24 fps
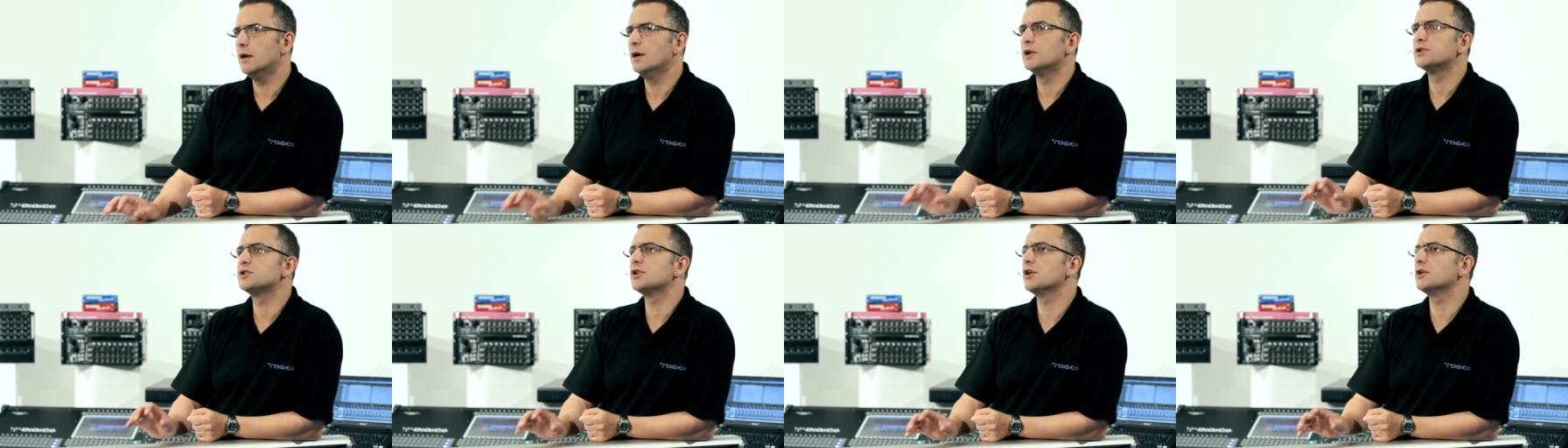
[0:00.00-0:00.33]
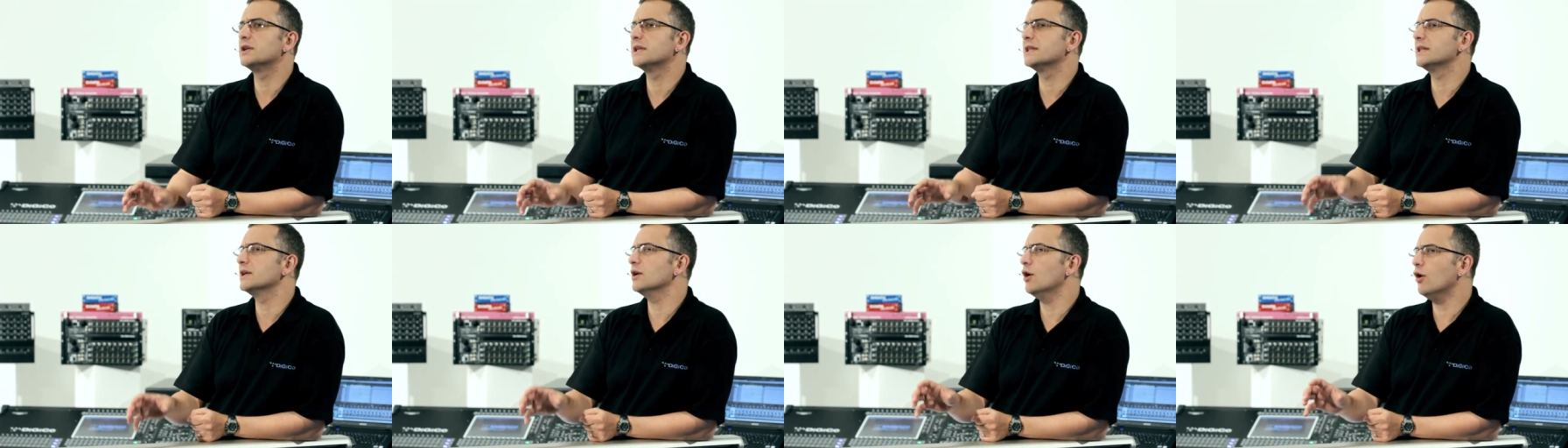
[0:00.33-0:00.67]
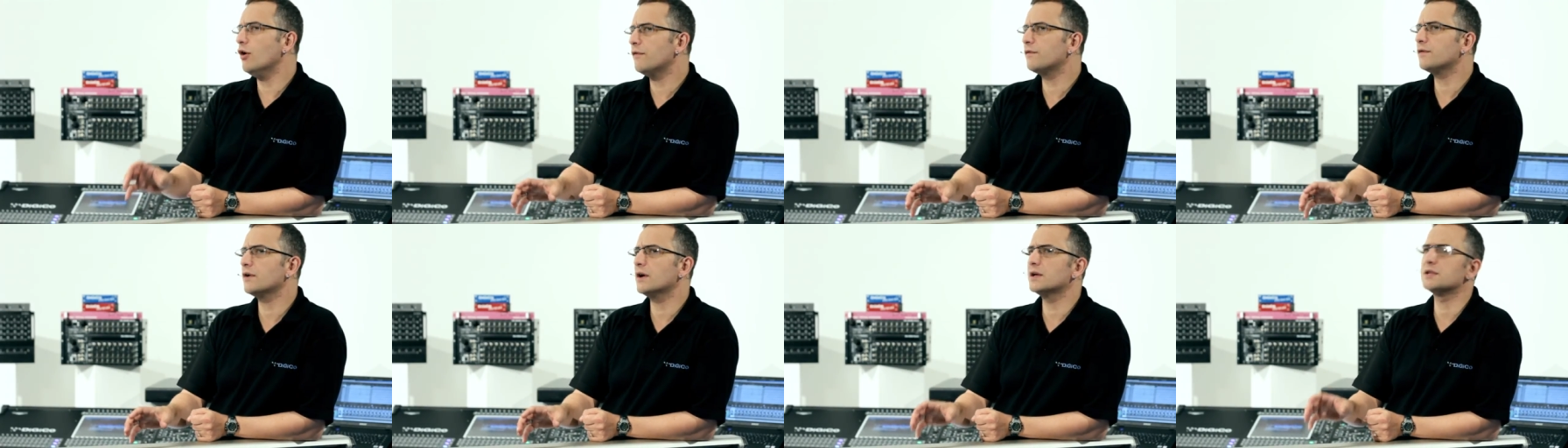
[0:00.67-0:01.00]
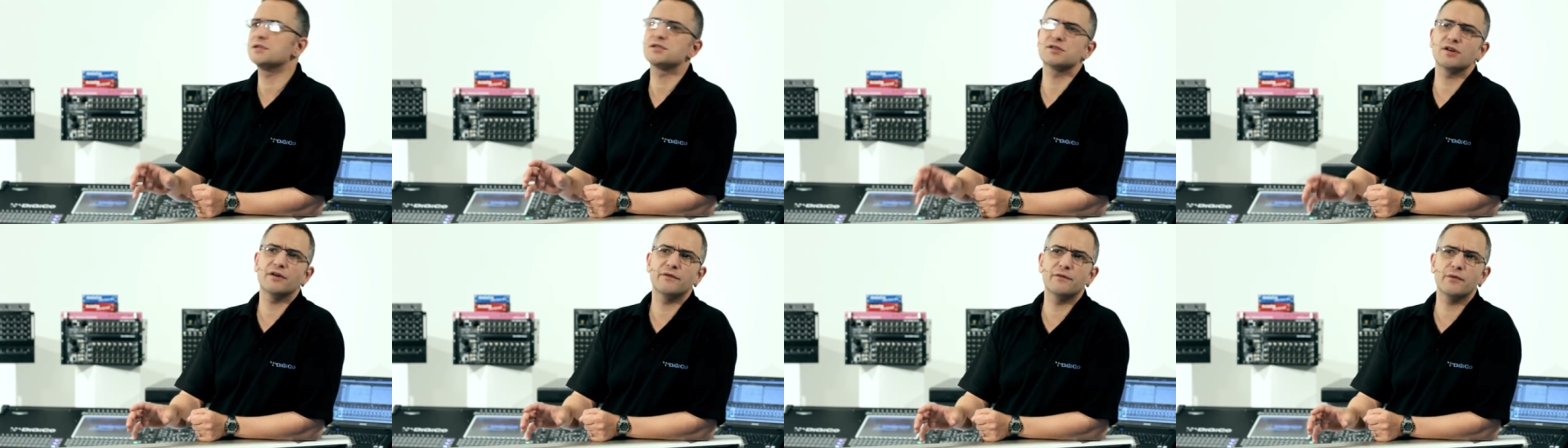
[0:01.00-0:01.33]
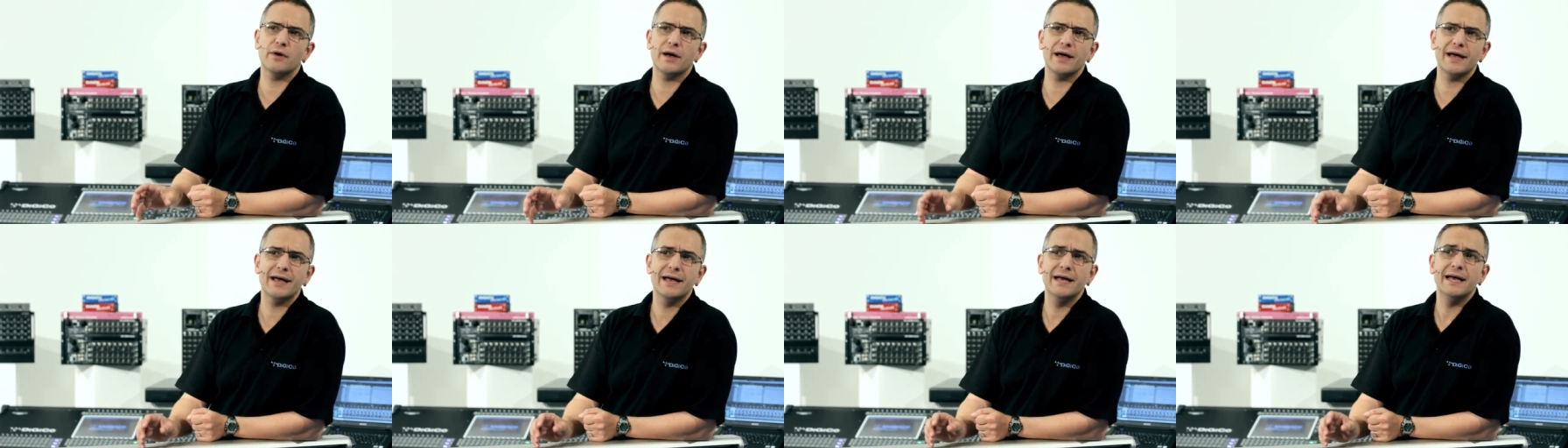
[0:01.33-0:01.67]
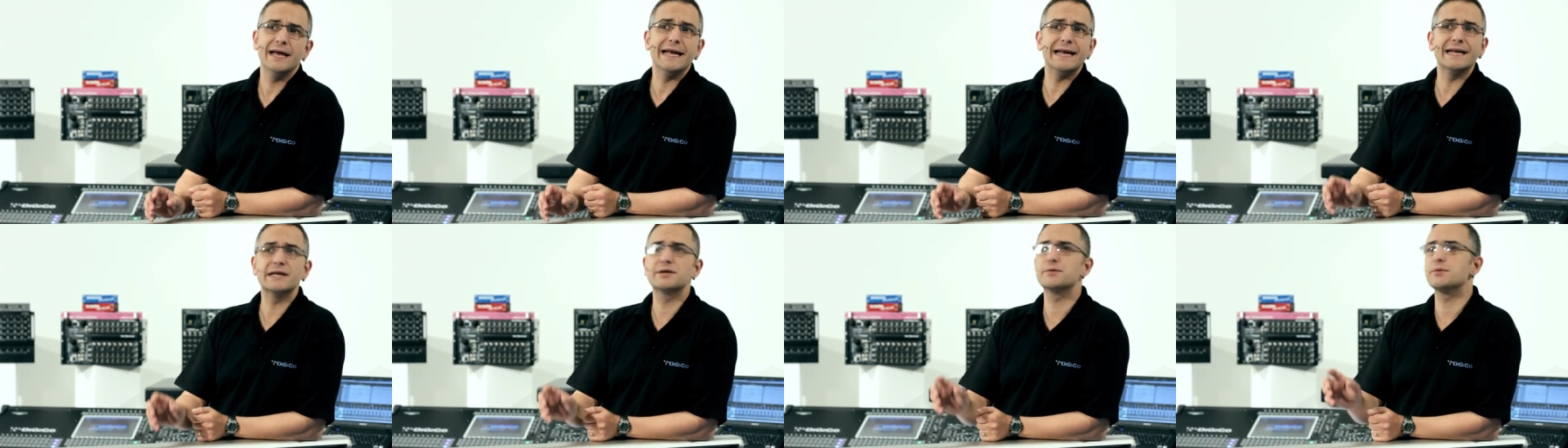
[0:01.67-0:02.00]
turning the offline software
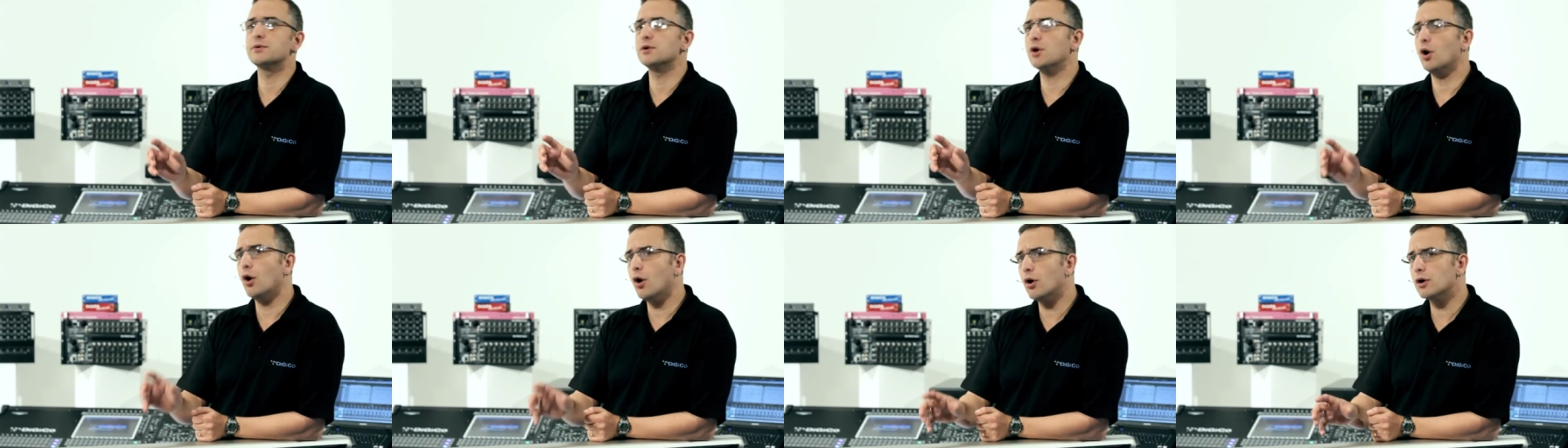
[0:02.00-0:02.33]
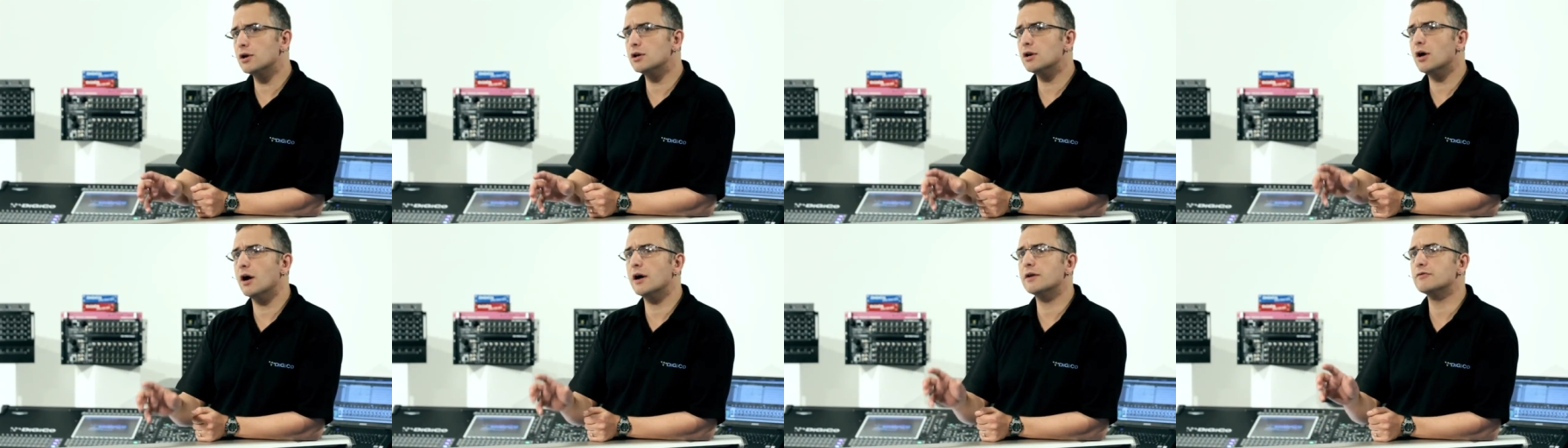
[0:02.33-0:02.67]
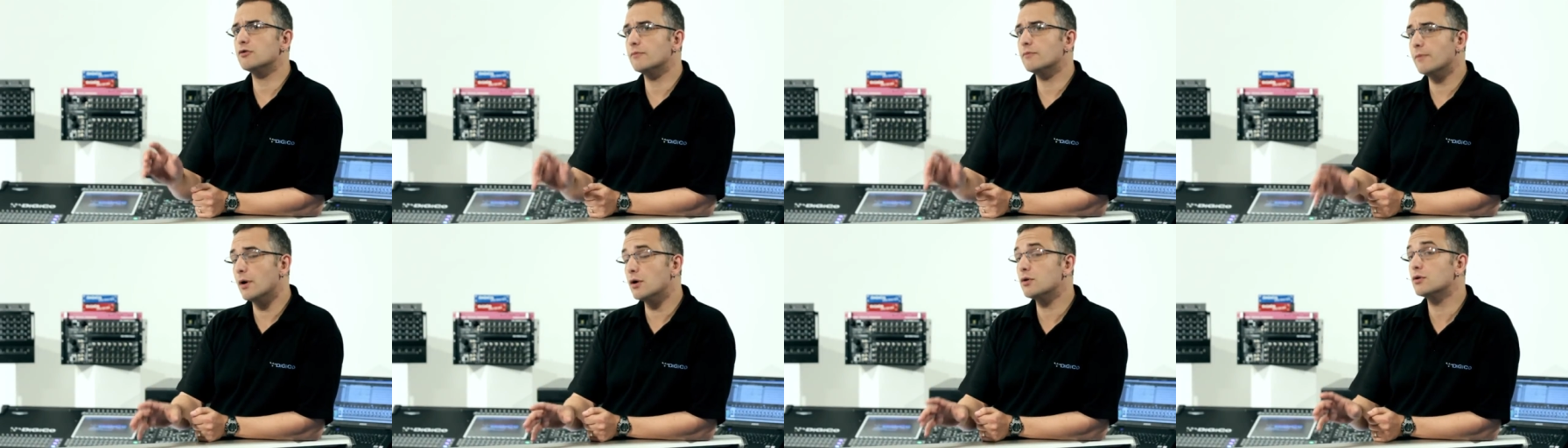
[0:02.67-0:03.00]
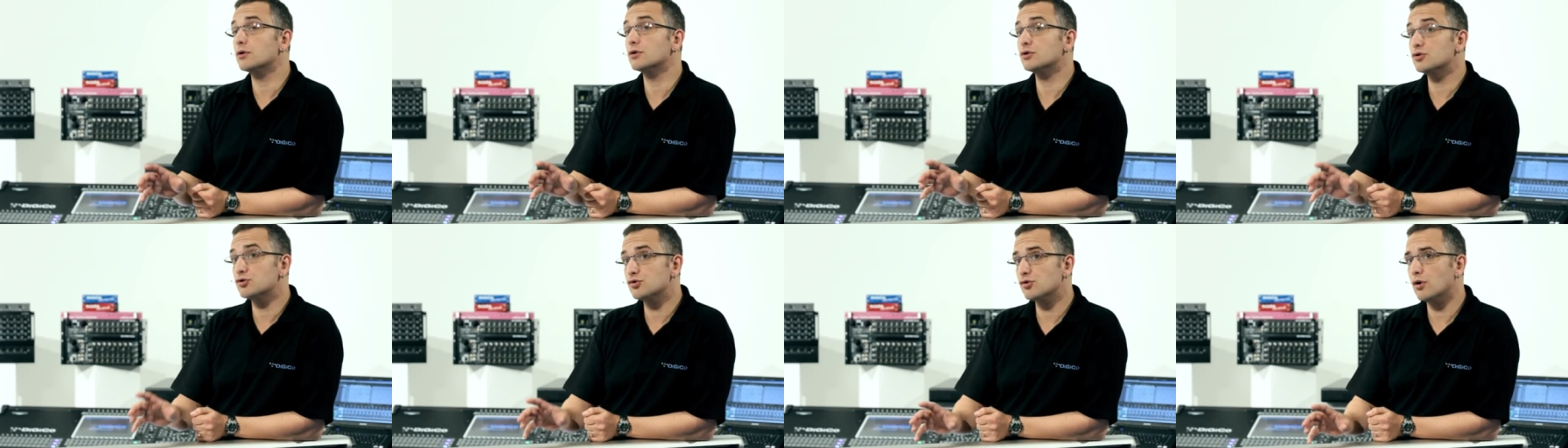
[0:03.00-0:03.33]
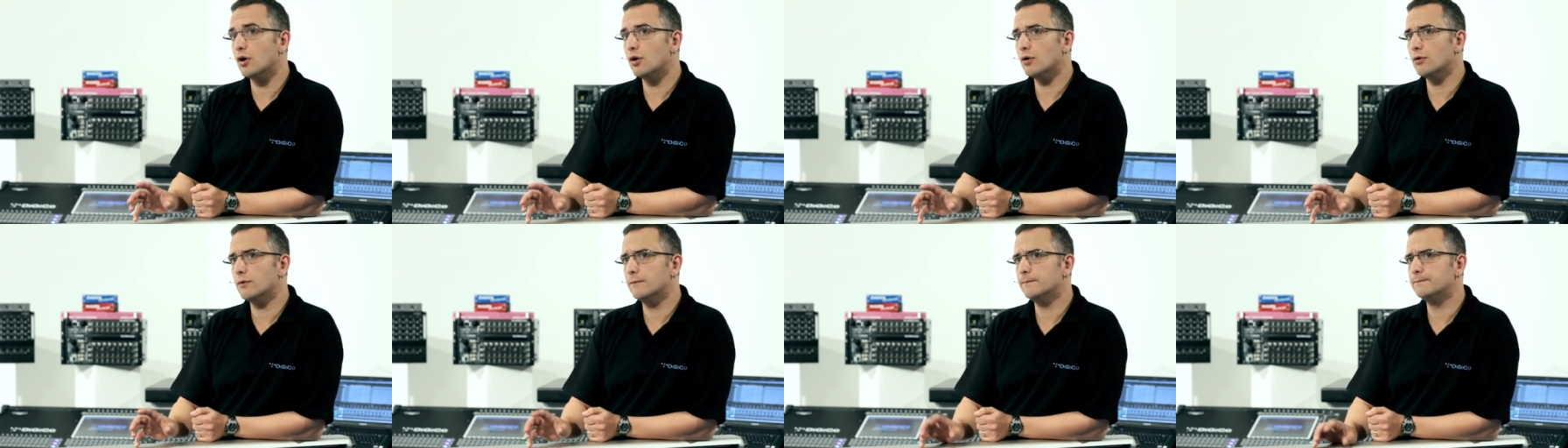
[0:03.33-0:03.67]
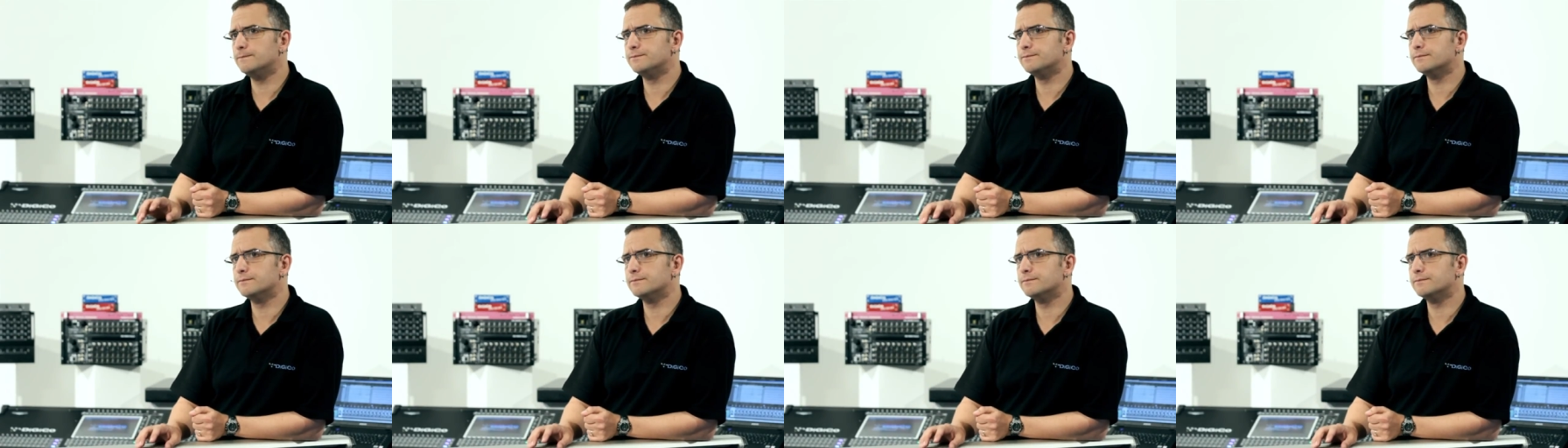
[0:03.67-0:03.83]
into an online remote control.